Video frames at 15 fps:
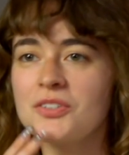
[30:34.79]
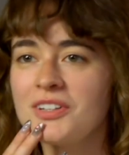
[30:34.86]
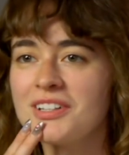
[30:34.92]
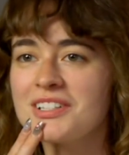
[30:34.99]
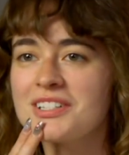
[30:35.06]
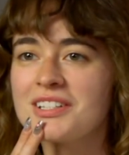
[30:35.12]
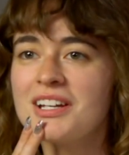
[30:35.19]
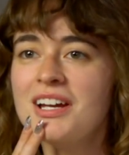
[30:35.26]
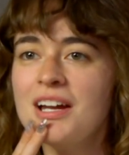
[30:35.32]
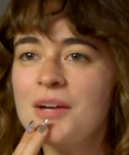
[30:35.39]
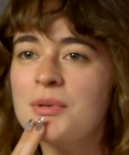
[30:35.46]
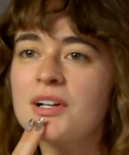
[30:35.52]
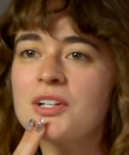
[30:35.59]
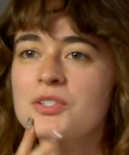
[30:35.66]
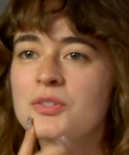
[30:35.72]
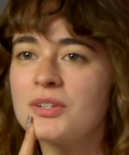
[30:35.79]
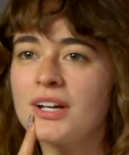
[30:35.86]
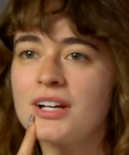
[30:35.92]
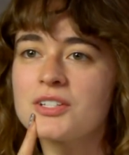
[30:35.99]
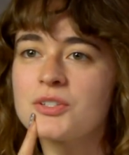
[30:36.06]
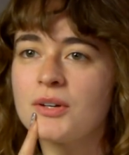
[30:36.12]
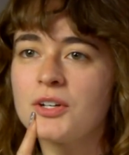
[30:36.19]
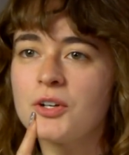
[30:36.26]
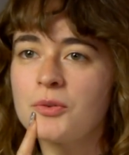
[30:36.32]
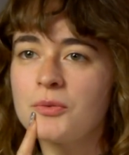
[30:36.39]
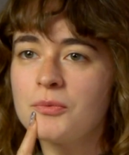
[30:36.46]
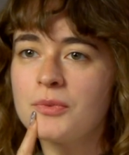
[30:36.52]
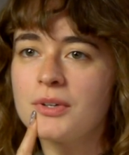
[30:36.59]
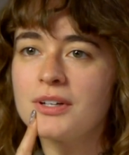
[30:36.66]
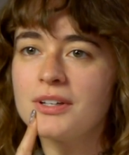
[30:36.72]
You get to, but also, yeah, so I know
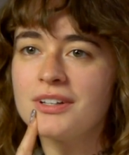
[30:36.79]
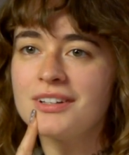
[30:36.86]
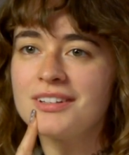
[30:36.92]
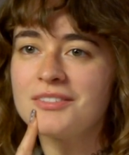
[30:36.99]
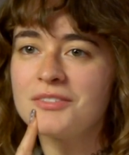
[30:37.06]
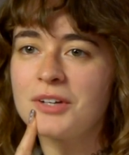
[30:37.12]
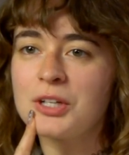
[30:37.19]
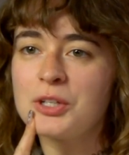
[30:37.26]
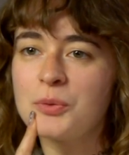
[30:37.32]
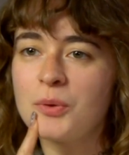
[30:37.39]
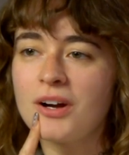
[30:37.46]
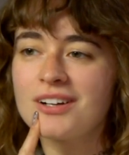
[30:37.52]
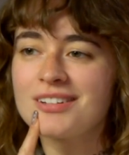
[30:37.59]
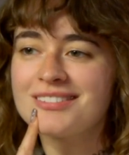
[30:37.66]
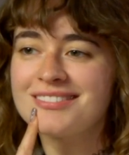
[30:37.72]
where you are.